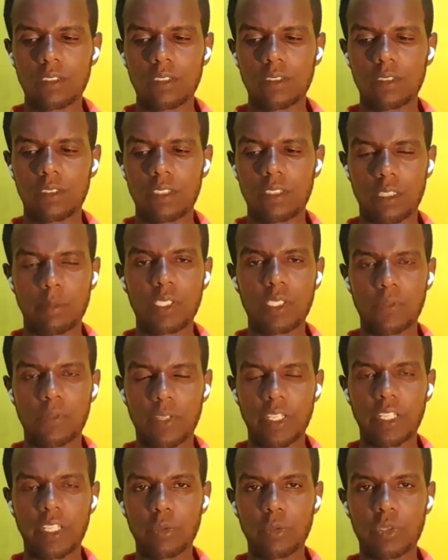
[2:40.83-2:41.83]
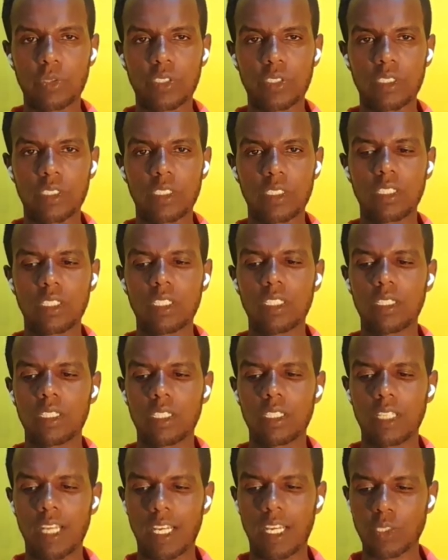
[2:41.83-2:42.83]
That means fair use
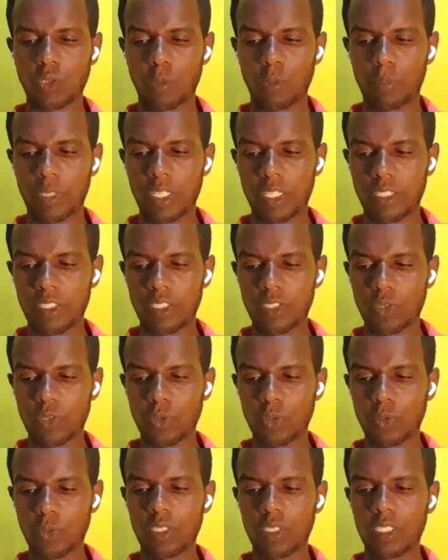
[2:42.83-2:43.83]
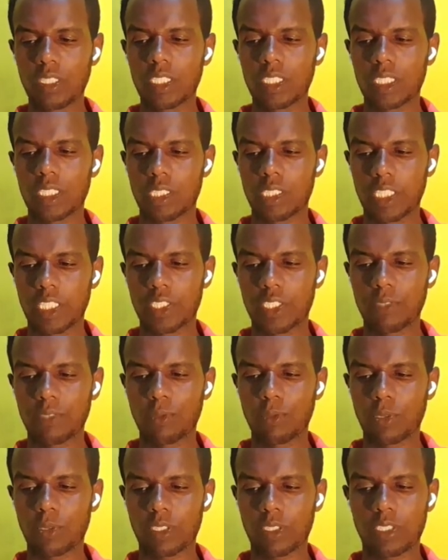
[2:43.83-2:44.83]
as compared to creative
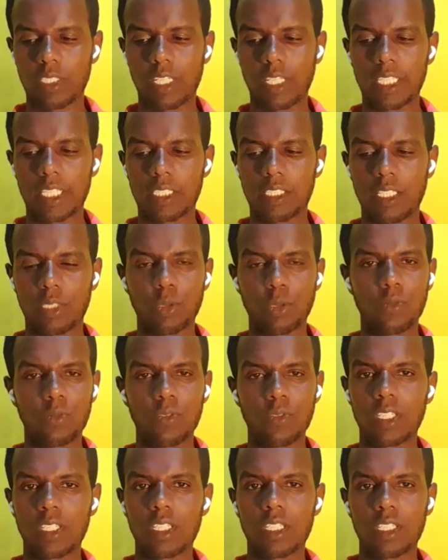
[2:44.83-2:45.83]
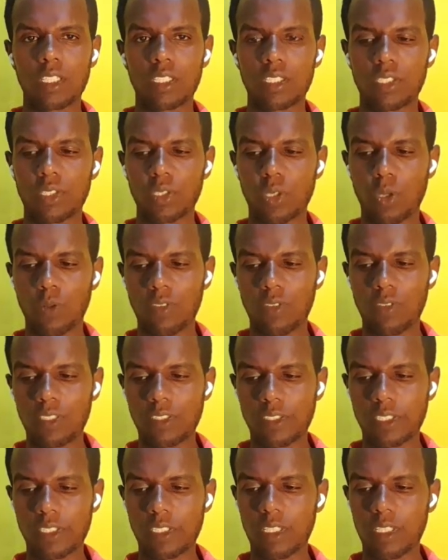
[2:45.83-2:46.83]
works like that of
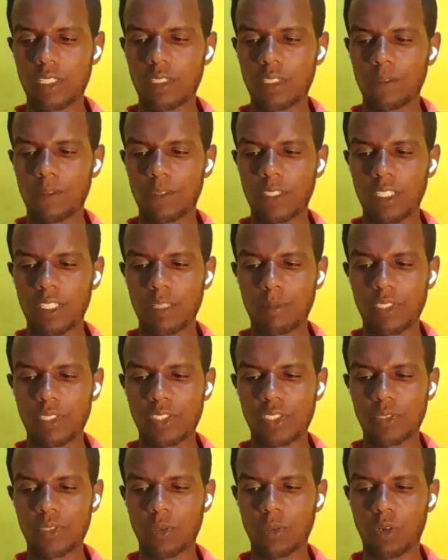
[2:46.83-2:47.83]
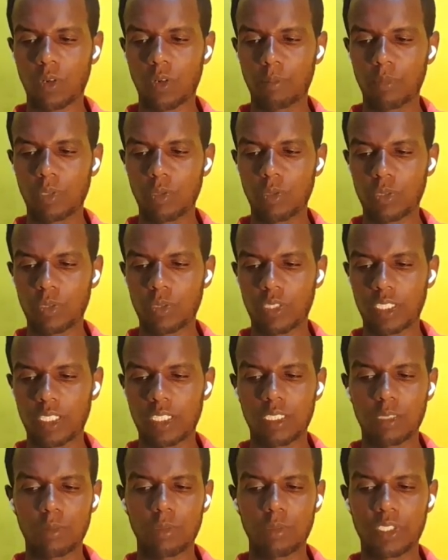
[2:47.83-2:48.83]
novels, films, or music,
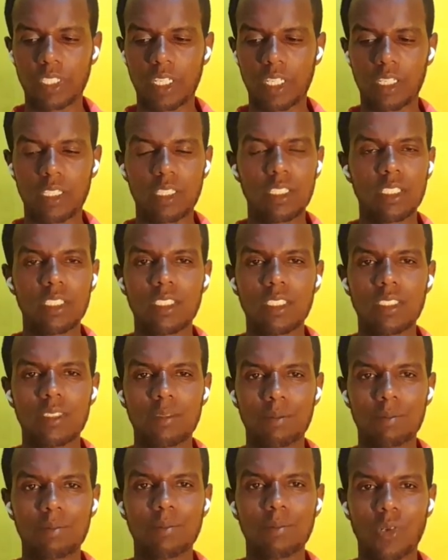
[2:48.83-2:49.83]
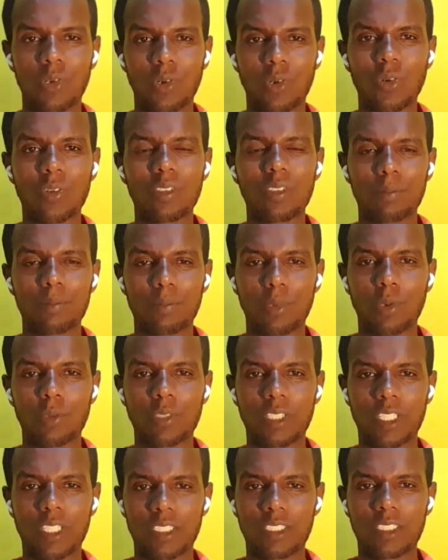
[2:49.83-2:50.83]
which are more
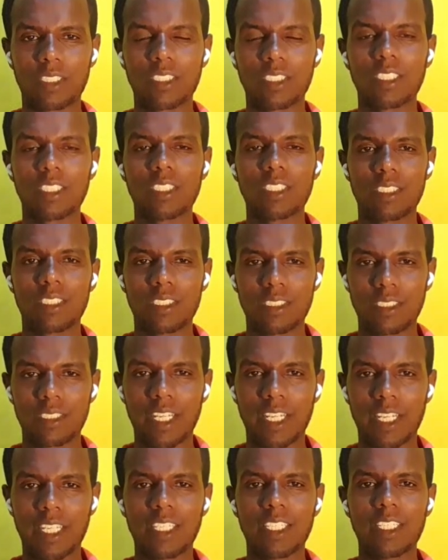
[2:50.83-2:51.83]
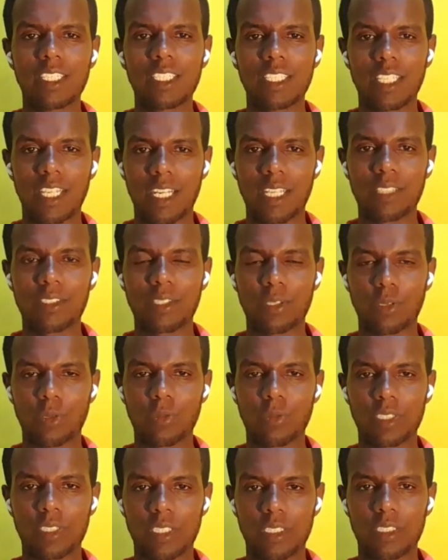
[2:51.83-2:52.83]
protected than other
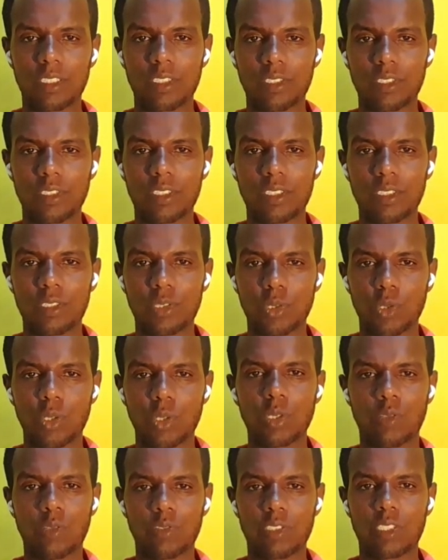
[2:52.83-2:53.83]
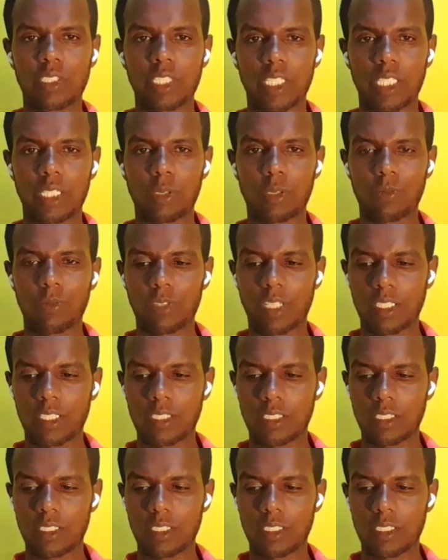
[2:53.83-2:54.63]
contents. So you have to take care of that.